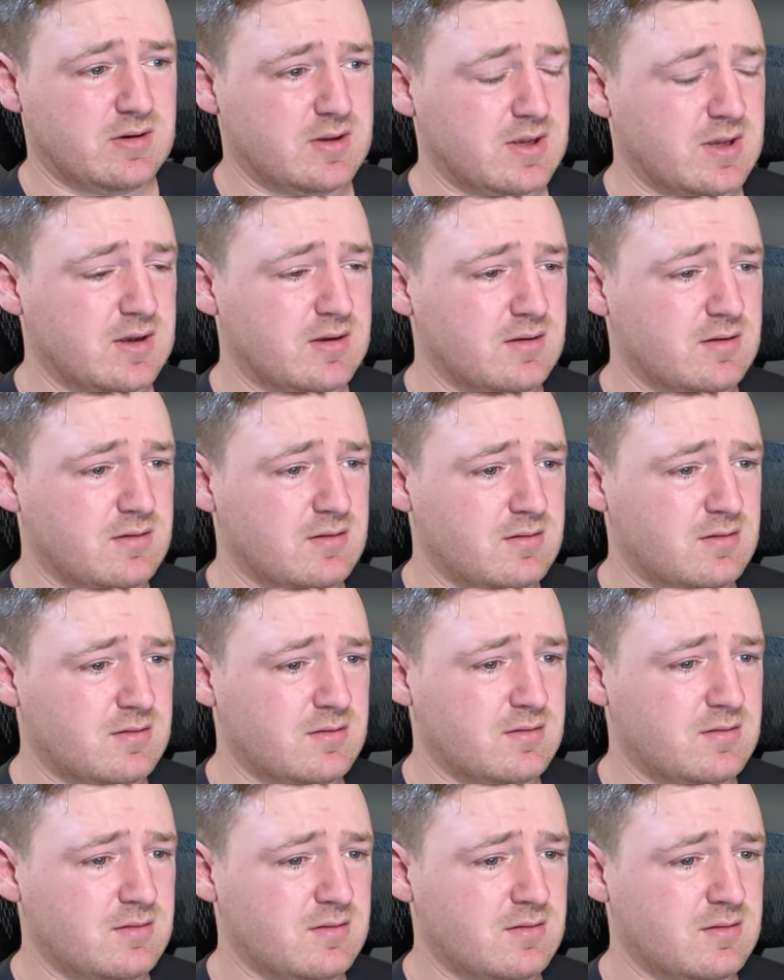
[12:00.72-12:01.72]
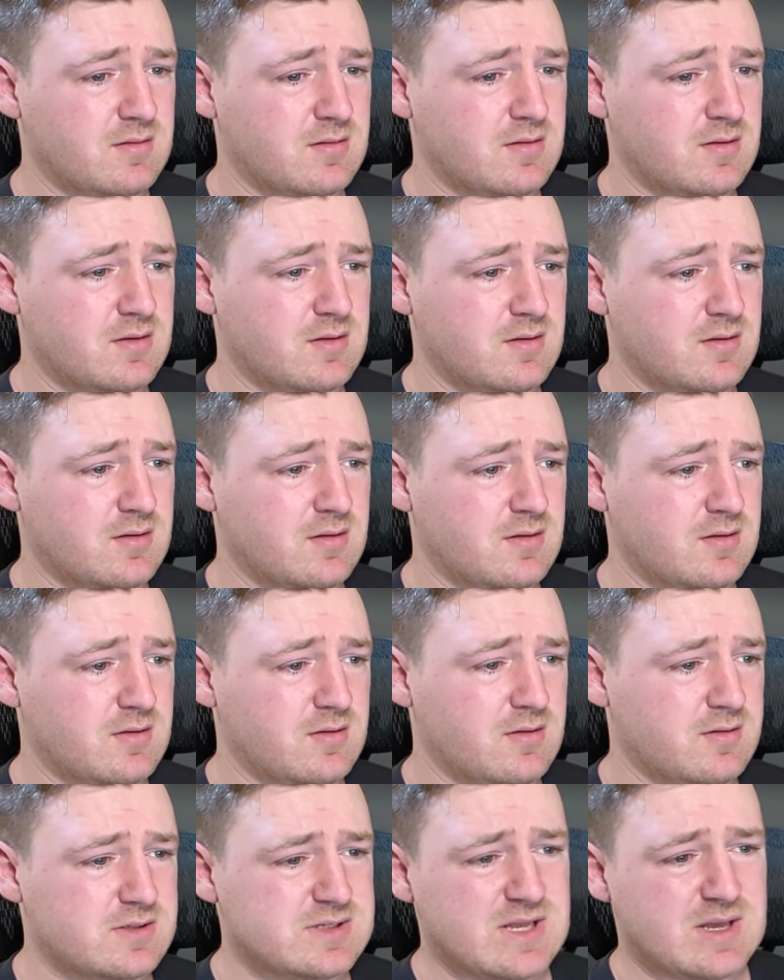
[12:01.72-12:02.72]
Okay,
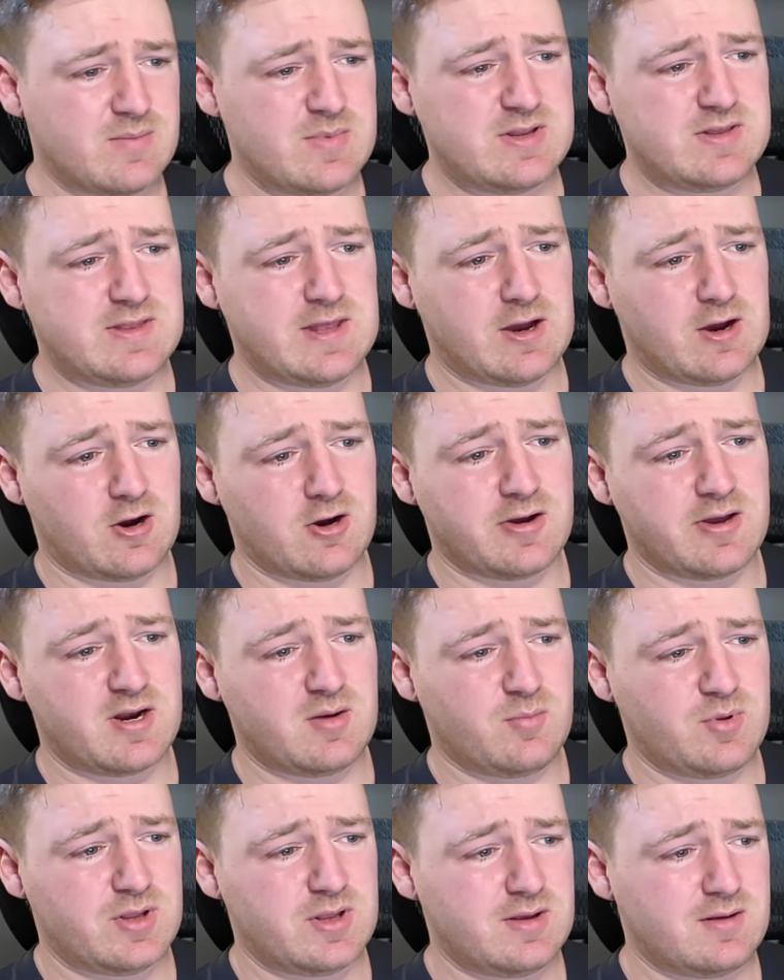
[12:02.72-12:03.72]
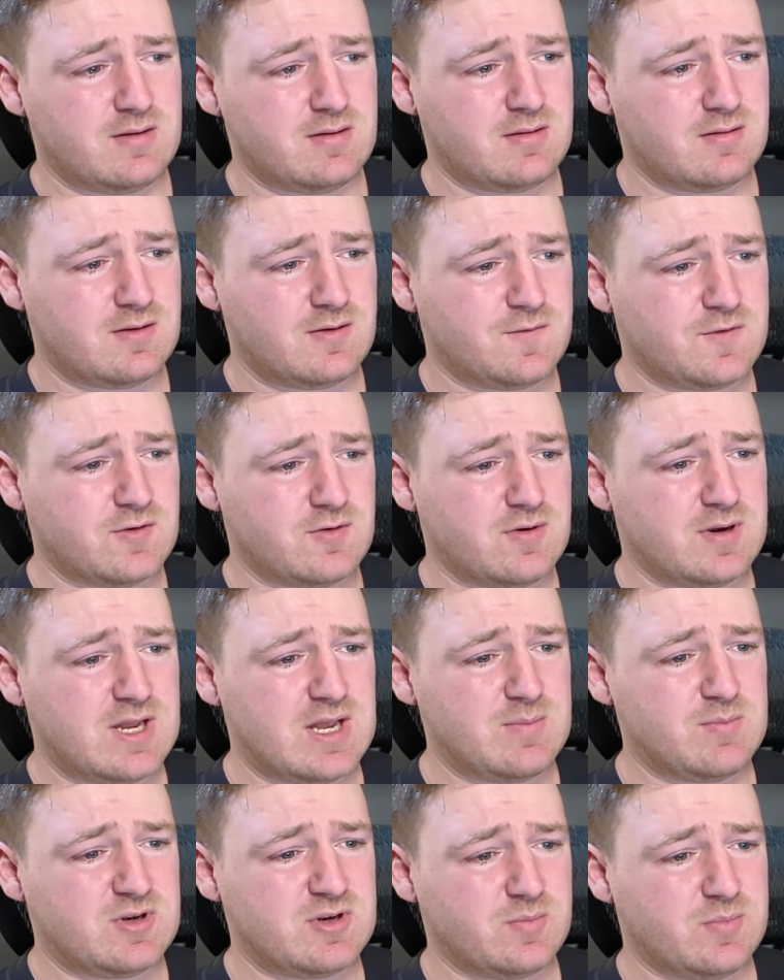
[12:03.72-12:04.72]
does that mean they are gonna play if they're
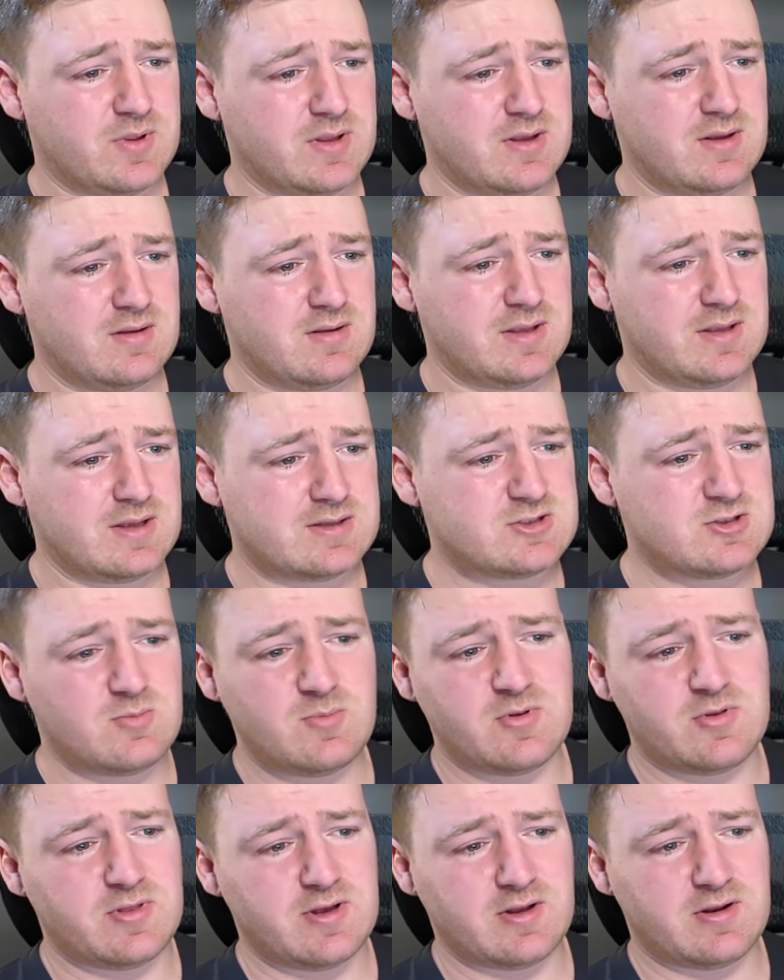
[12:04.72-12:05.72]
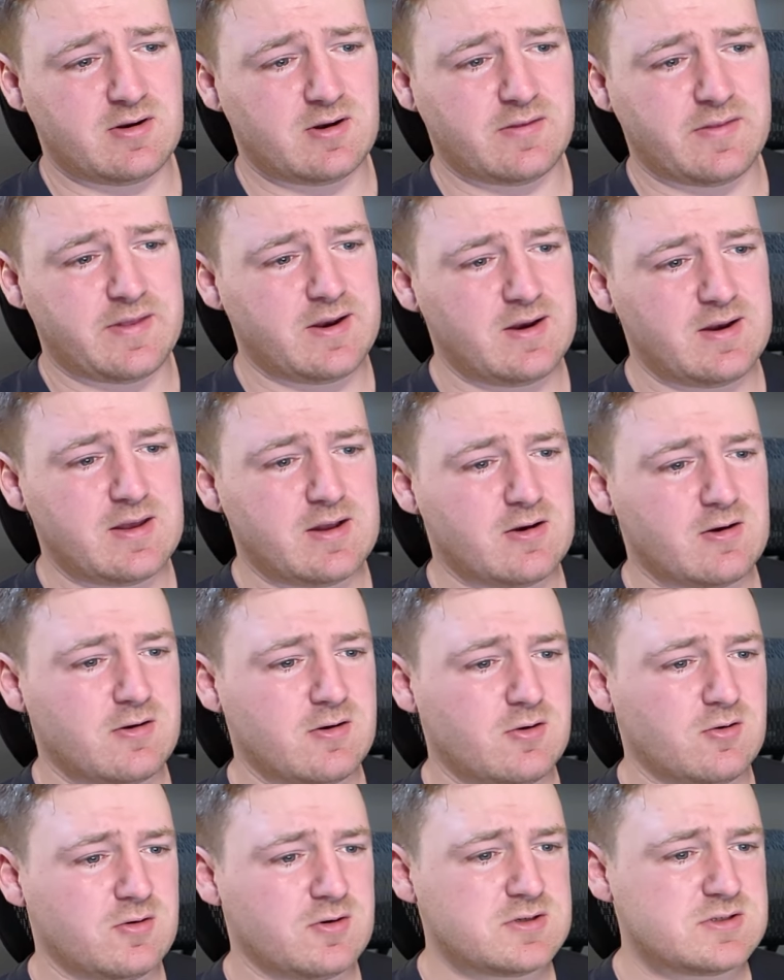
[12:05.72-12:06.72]
named to play? Like, assuming they didn't get
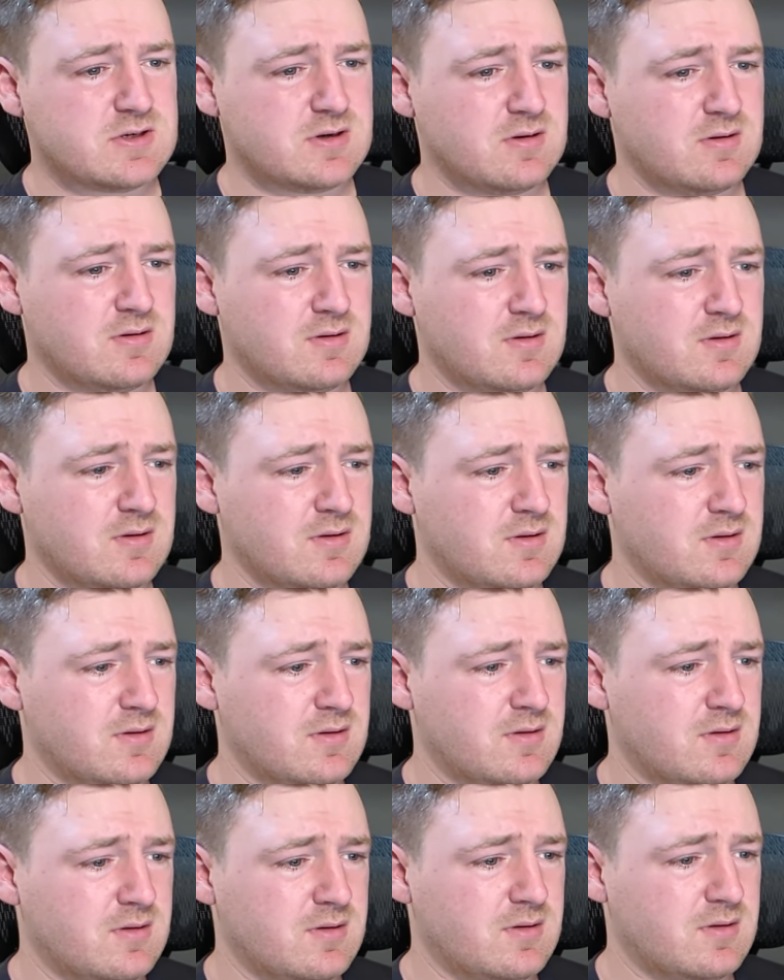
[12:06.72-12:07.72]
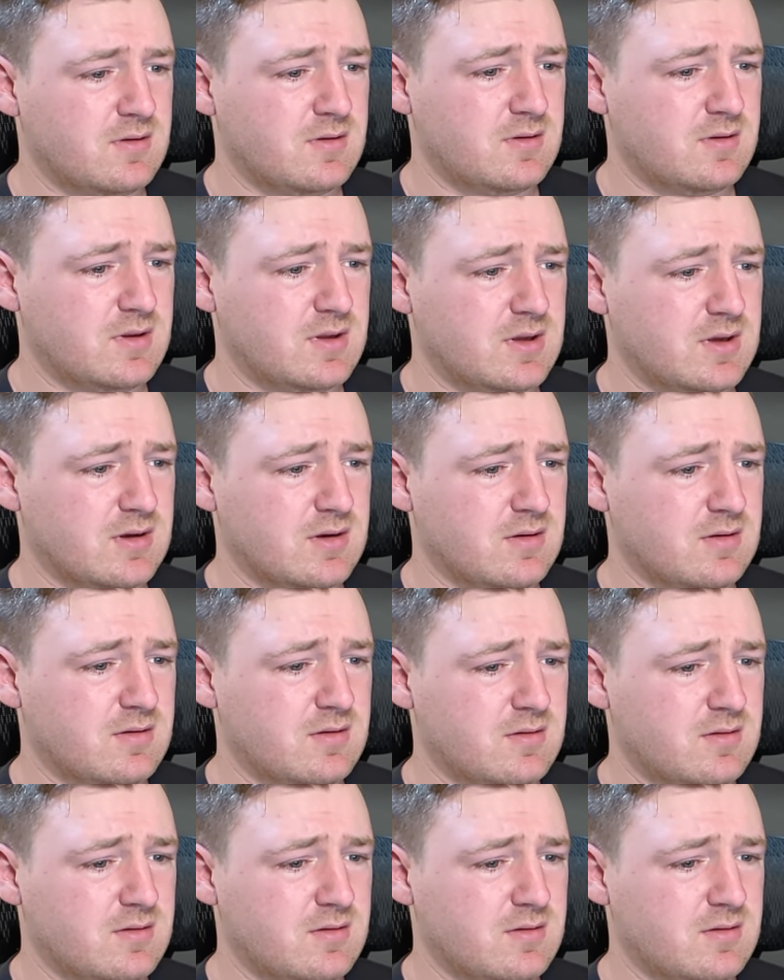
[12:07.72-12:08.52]
hurt at Origin. Yeah.